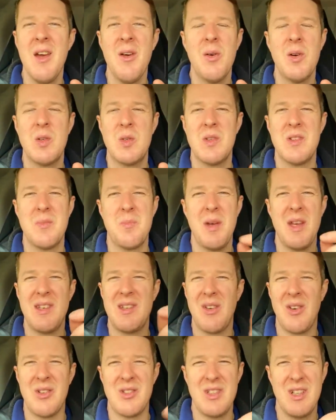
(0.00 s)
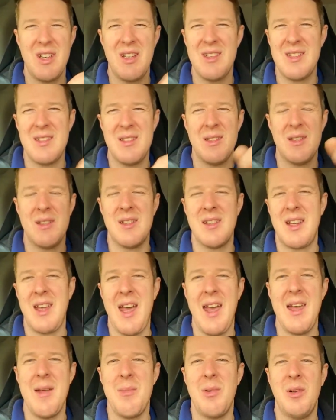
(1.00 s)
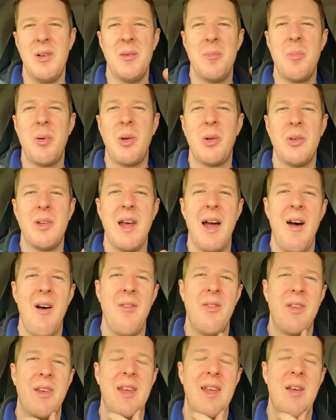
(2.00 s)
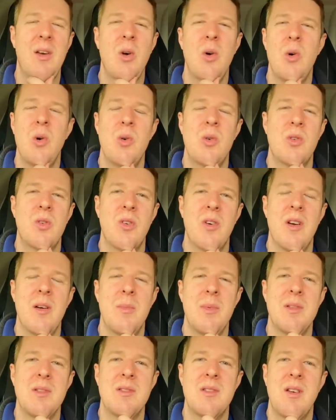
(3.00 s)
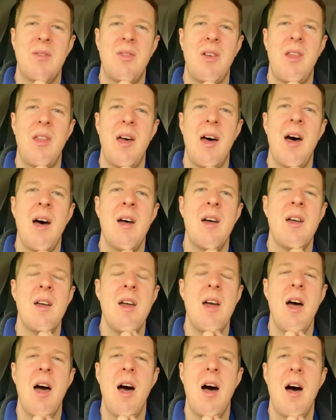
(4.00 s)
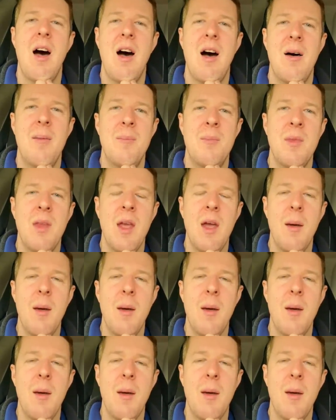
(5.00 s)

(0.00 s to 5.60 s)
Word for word: which was a bit dodgy because the cable had pulled out of the cord grip and stuff like that um,